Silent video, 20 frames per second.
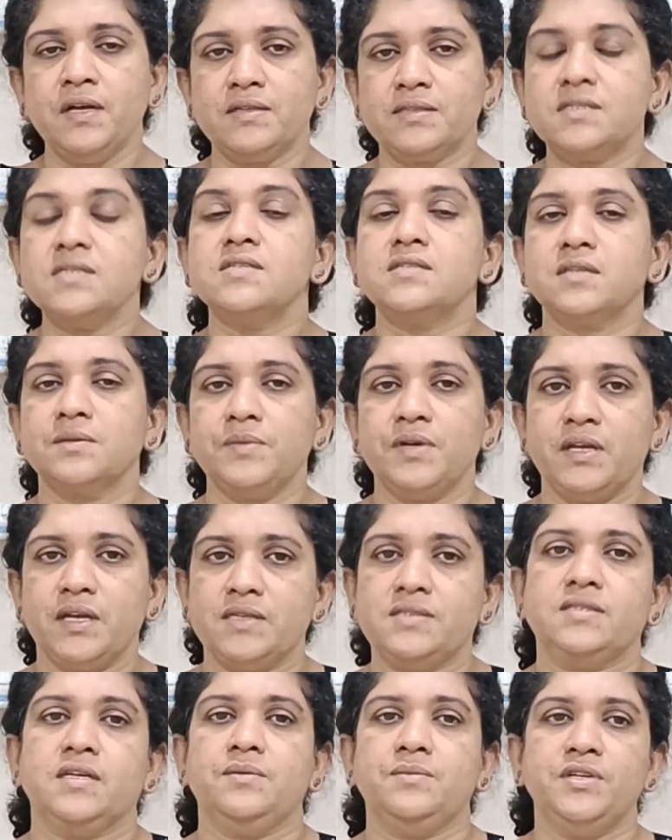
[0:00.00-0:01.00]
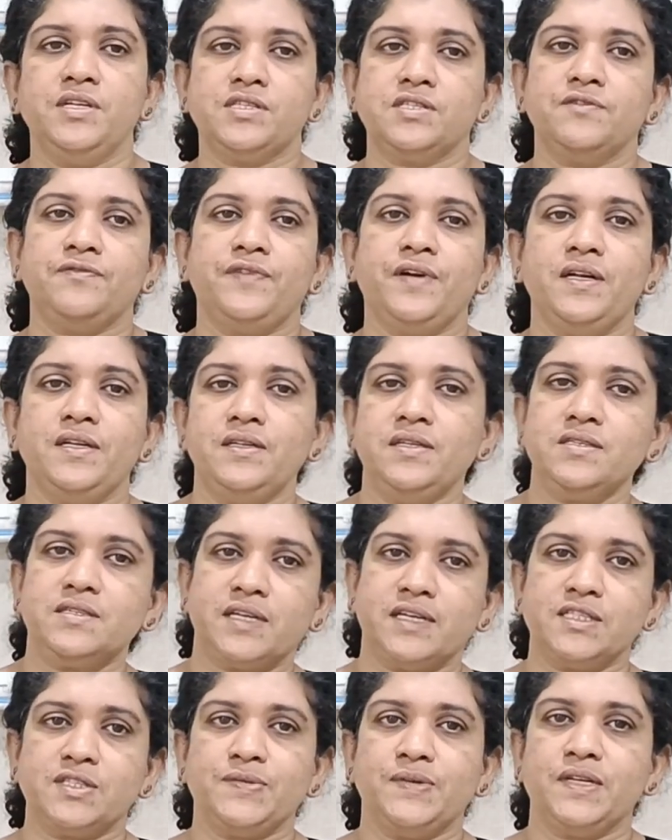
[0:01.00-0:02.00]
systemic examination findings
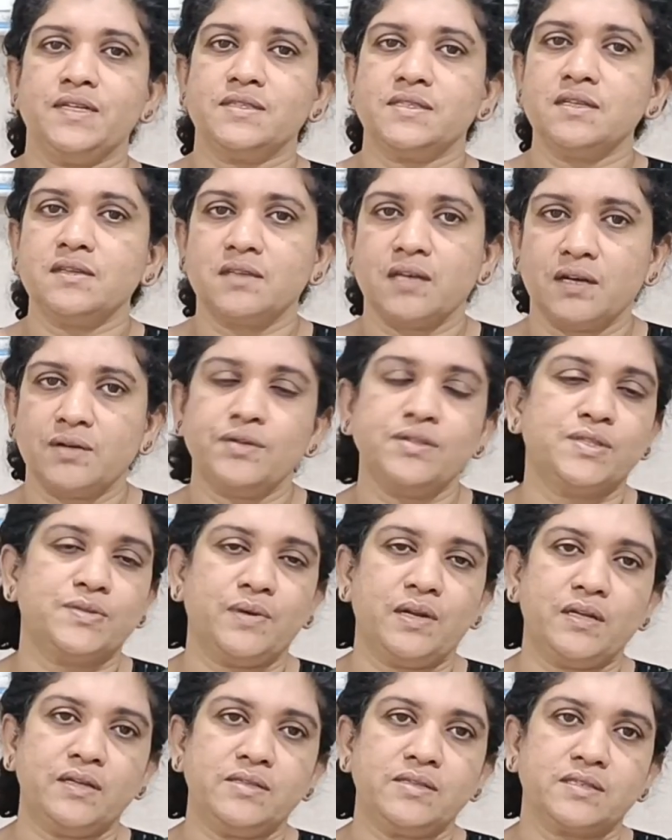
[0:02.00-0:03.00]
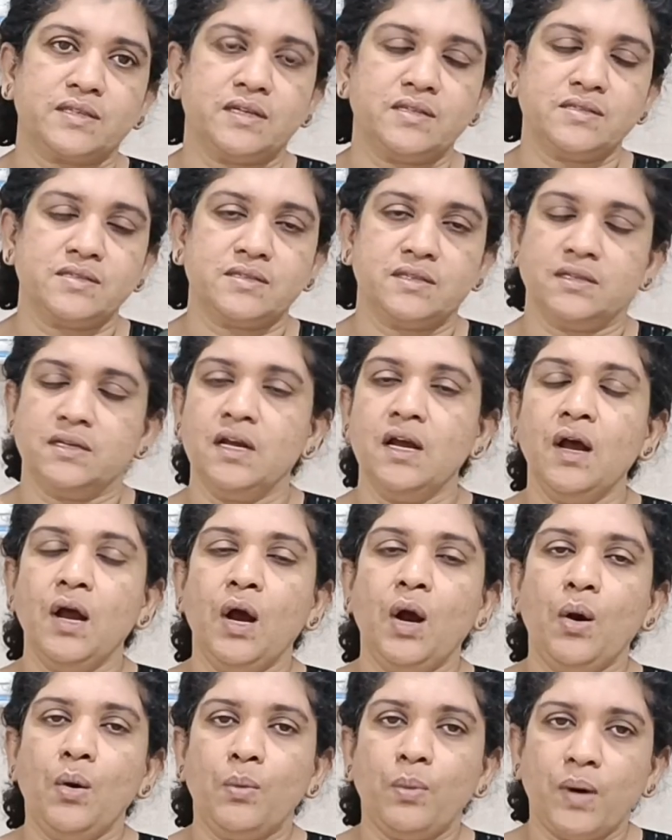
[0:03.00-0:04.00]
as far as the thyroid swelling is concerned.
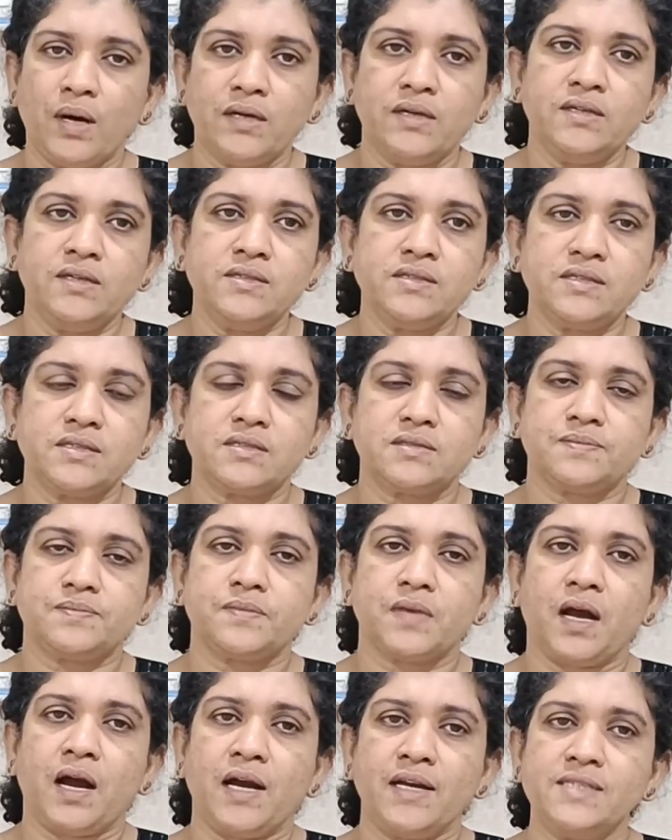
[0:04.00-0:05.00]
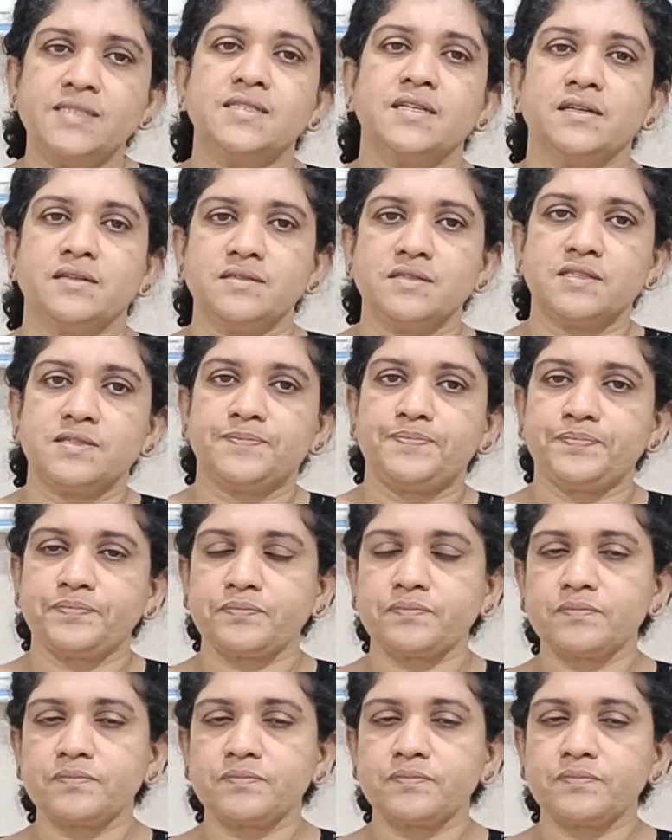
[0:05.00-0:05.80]
One is eye signs.